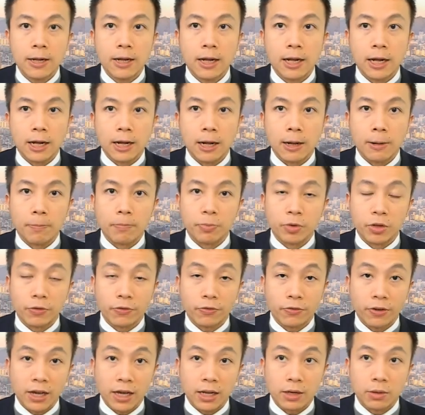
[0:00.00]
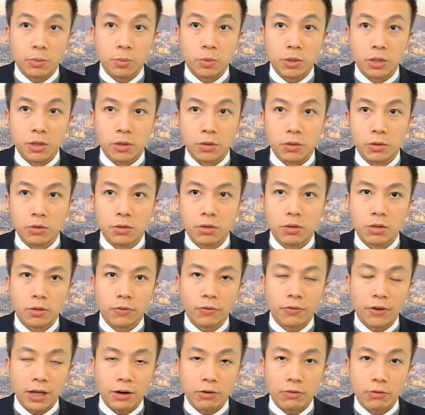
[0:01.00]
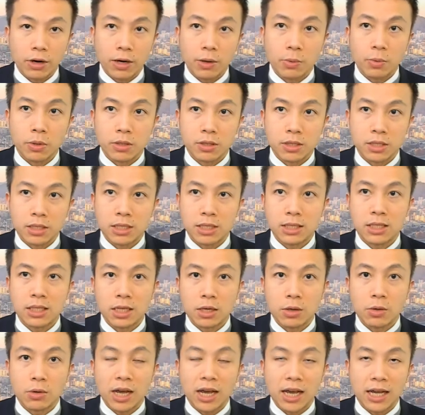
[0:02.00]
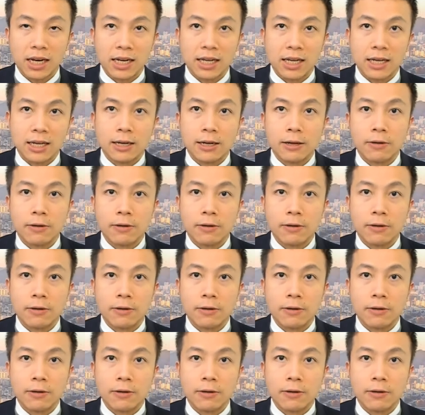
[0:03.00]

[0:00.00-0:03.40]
the Fed rate will still at